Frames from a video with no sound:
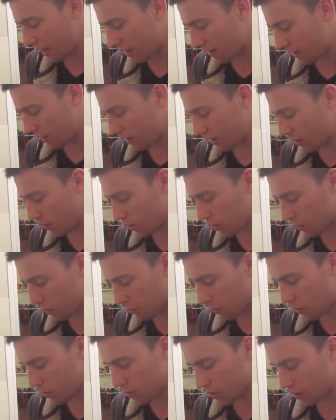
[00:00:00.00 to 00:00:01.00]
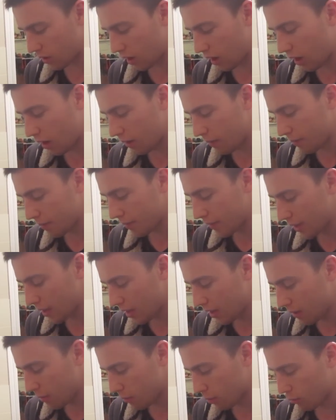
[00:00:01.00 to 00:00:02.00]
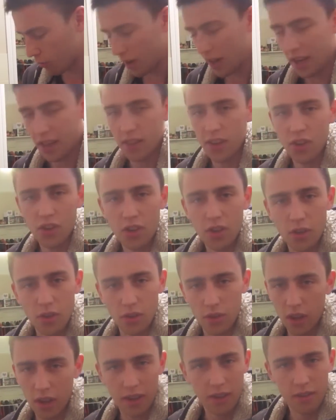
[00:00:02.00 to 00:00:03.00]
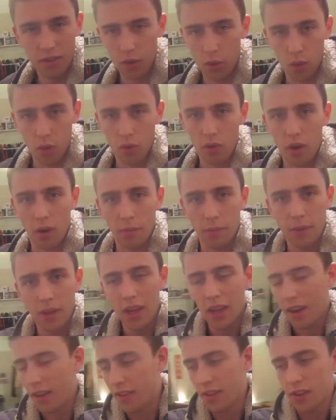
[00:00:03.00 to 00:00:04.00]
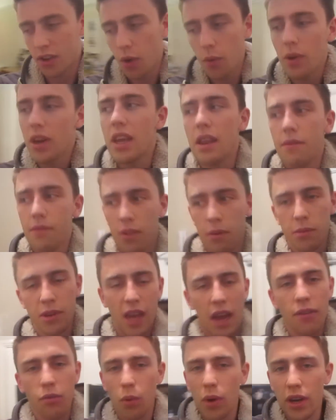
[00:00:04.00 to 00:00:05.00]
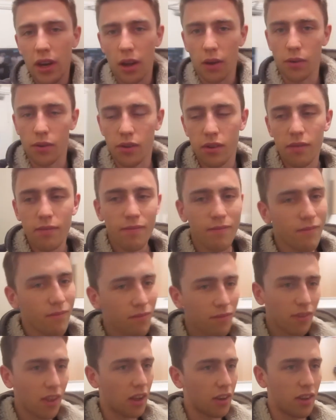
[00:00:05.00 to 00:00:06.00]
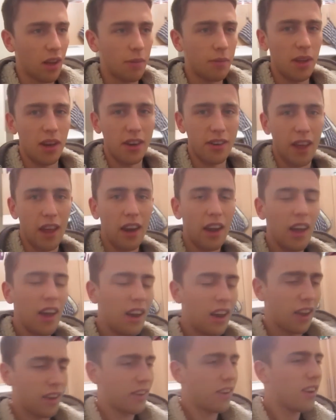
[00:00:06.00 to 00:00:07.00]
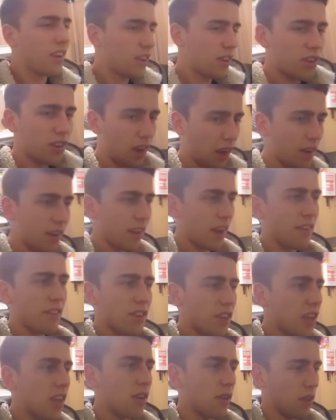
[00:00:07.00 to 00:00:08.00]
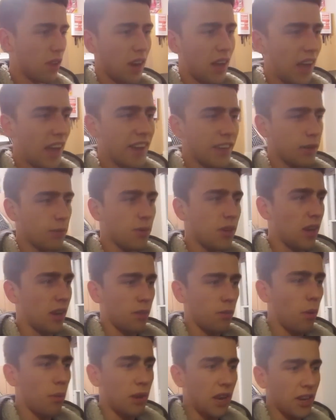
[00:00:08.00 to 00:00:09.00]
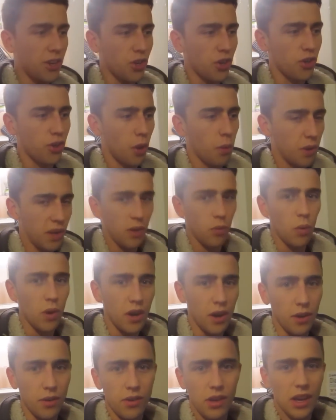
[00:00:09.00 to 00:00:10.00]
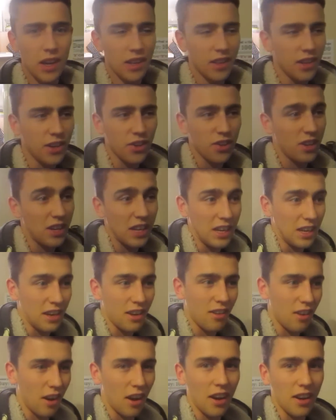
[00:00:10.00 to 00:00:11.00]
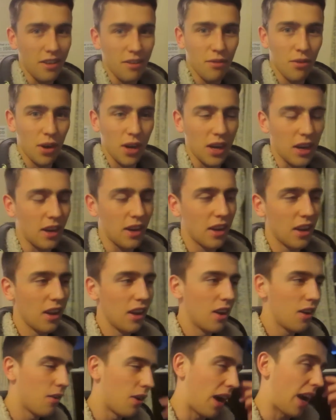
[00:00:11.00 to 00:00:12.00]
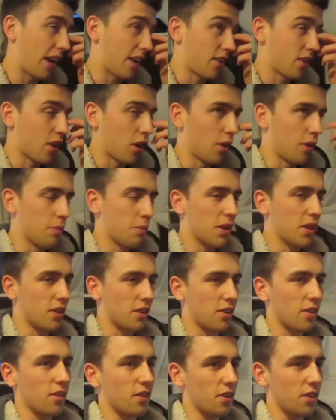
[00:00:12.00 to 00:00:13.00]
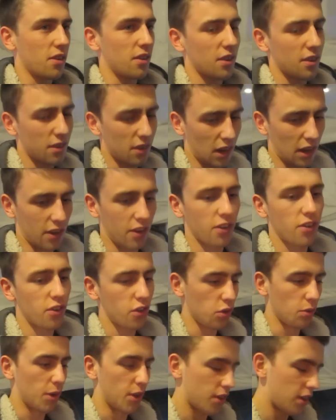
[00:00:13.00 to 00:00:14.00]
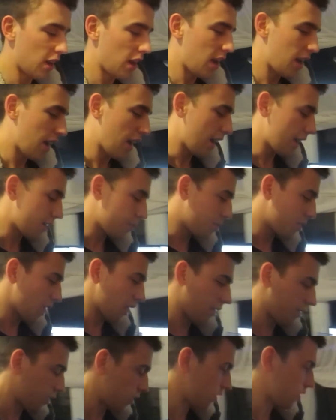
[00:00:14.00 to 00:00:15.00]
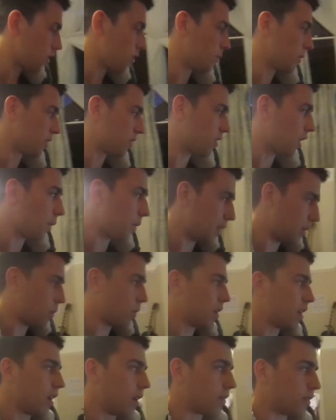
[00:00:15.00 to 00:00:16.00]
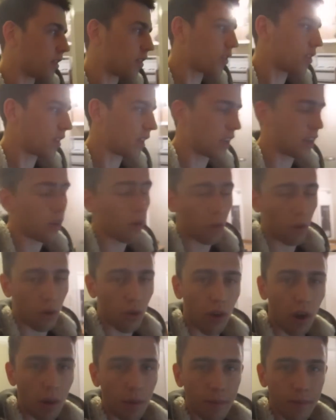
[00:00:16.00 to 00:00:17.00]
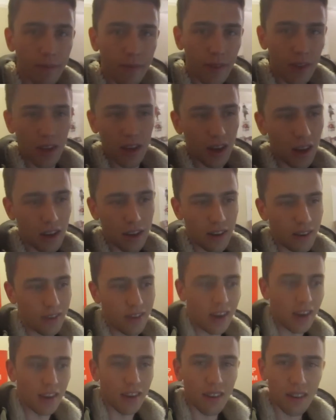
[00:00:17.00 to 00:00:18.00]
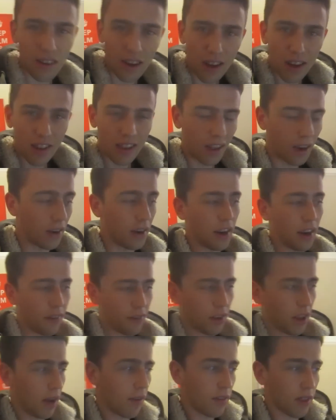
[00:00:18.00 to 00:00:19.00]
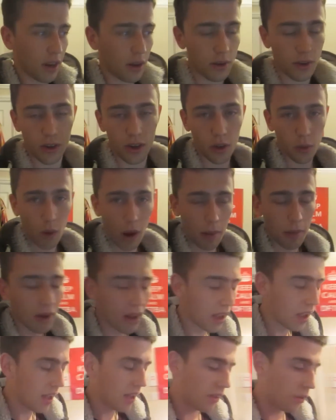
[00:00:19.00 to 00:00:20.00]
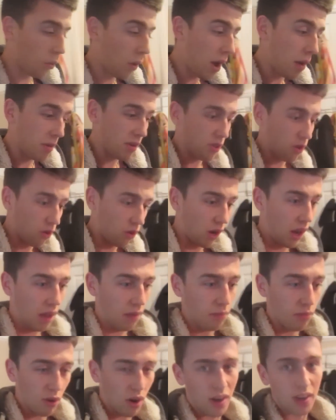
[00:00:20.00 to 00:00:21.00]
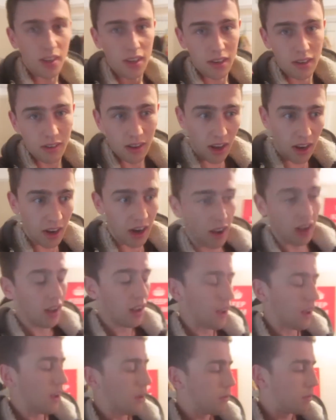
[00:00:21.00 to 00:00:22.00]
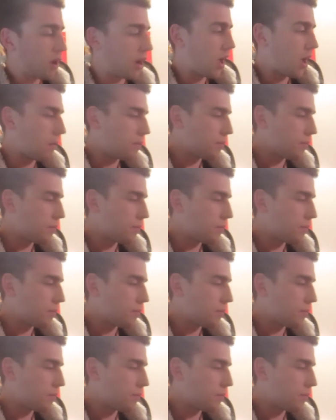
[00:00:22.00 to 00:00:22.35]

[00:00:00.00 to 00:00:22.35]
use computers a lot, but really they just use like Google Chrome. Like, there's no need for them to have Windows. 9 times out of 10. Like, I guarantee you that, like, 80% of the population don't need Windows. They just need, like, friggin', well, excluding businesses, this is, like, consumers. 80% of consumers don't need Windows, they just need Google Chrome. And that's it. They don't need anything. Everything else is on the web. And the web is all, like, bright and da-da-da. But,